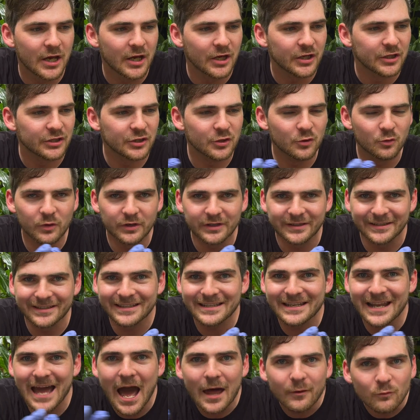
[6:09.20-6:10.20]
You would
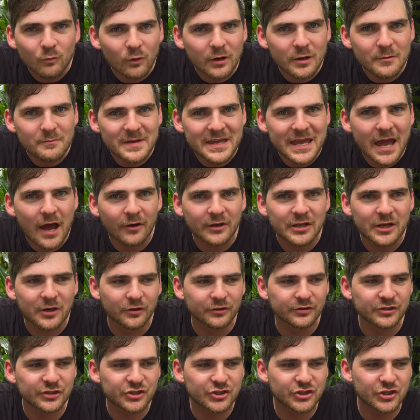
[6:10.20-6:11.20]
not want to be out here
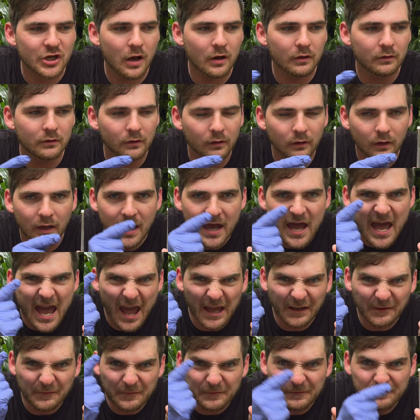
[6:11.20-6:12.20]
in the jungle
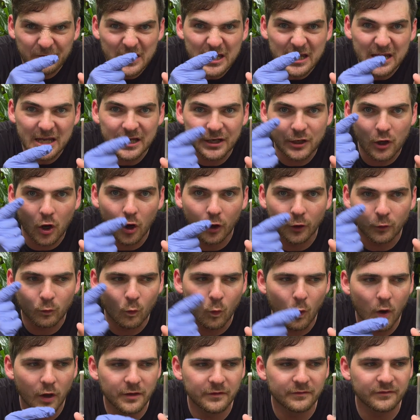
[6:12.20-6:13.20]
and feed on
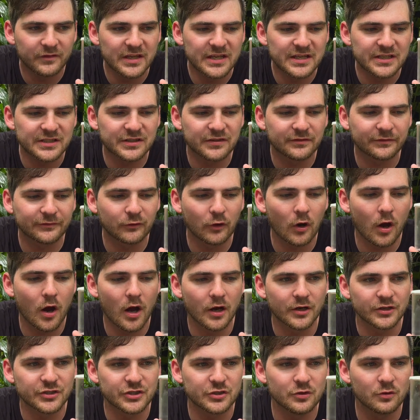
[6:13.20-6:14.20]
one of these
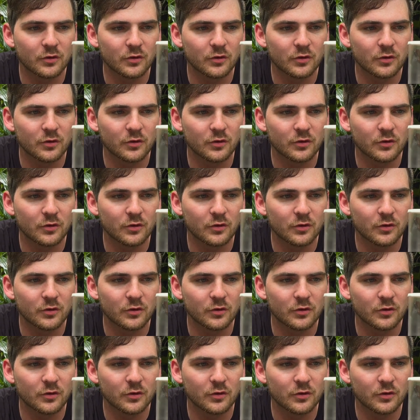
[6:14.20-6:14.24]
frogs.